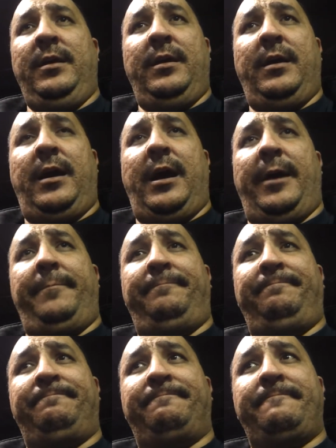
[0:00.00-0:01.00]

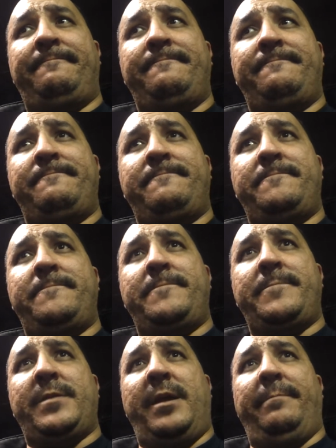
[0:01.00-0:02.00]

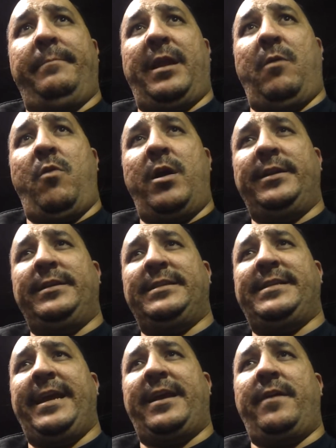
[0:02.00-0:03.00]
But I wanted to
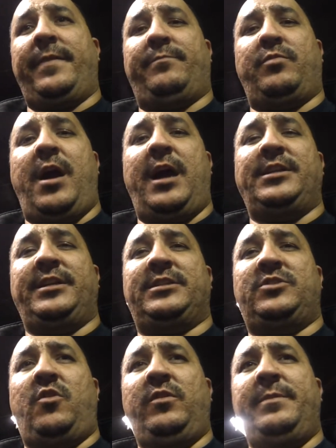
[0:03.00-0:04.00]
take on the project
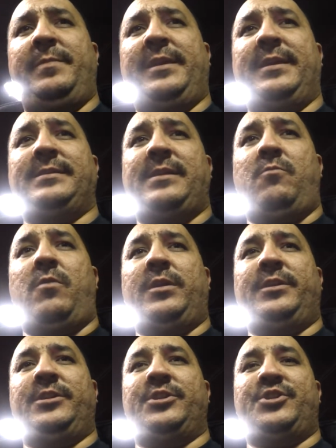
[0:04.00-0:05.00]
solely because I
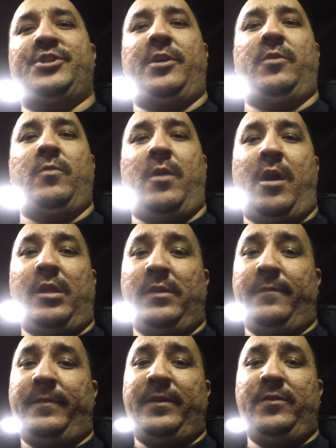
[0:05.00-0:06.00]
wanted to show all
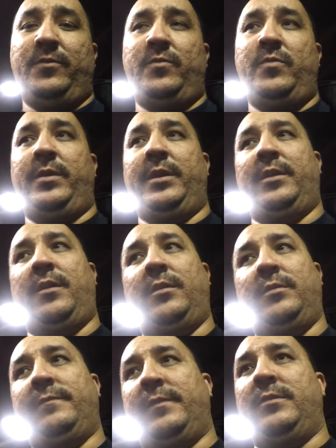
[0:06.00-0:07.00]
of you and
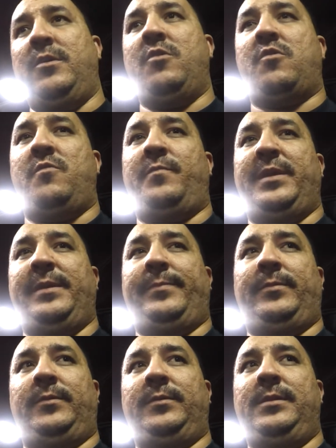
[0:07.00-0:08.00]
all of the local
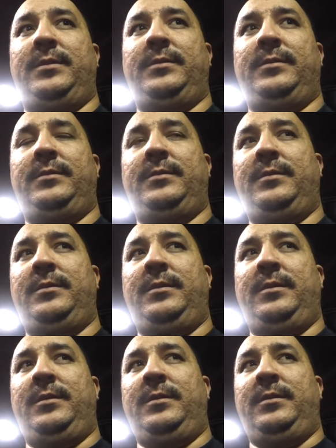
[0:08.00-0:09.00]
people
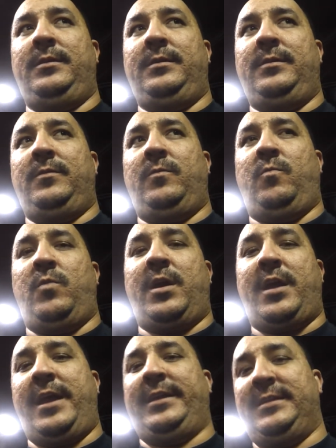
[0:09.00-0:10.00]

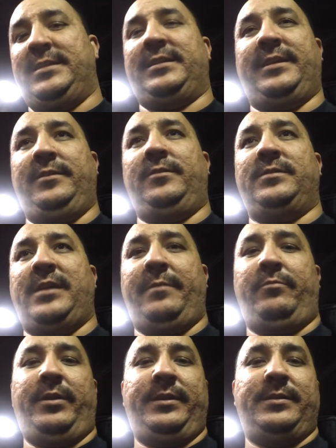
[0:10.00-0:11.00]
what kind of skills
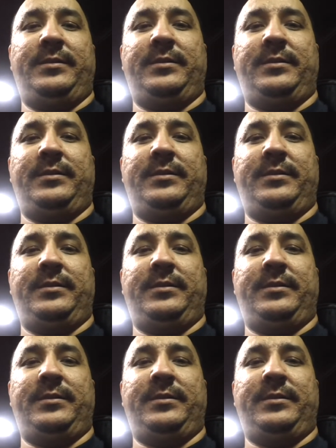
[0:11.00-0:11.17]
I bring to the